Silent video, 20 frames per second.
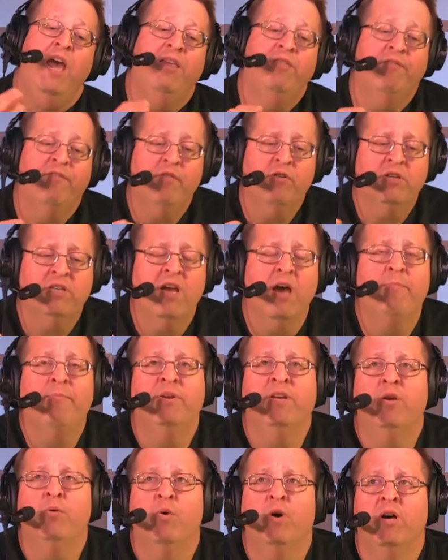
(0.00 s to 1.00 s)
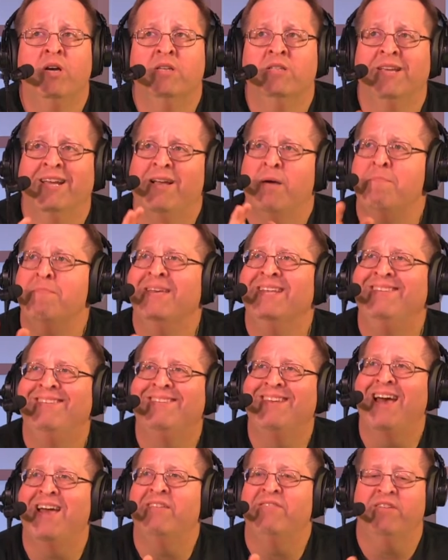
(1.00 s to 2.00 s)
And the first company was like a
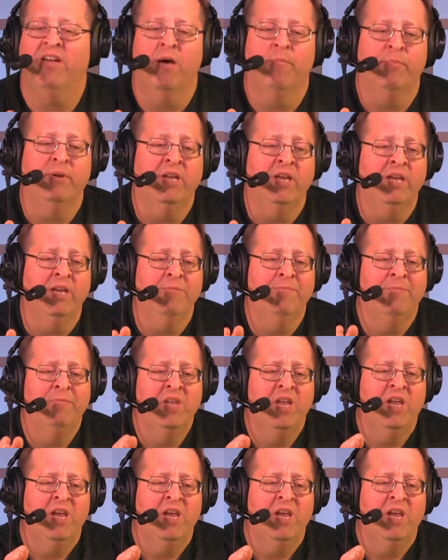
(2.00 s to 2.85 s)
mid-sized company,